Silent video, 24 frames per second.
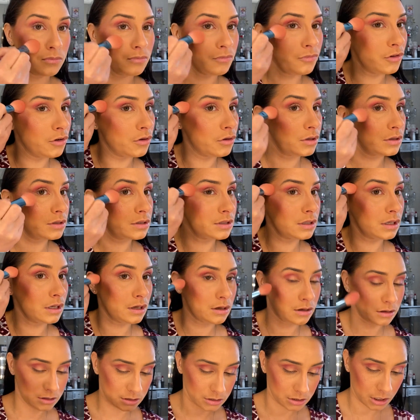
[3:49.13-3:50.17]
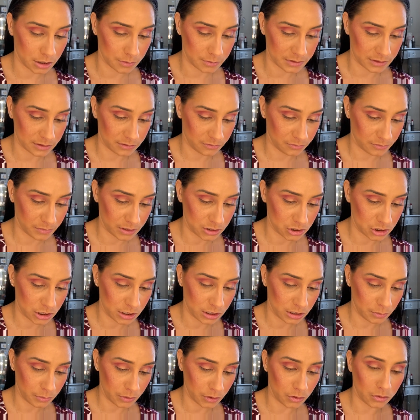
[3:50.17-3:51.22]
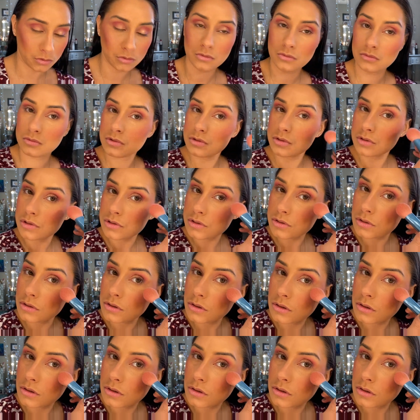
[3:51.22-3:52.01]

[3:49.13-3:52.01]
Focusing on the tops of my cheekbones.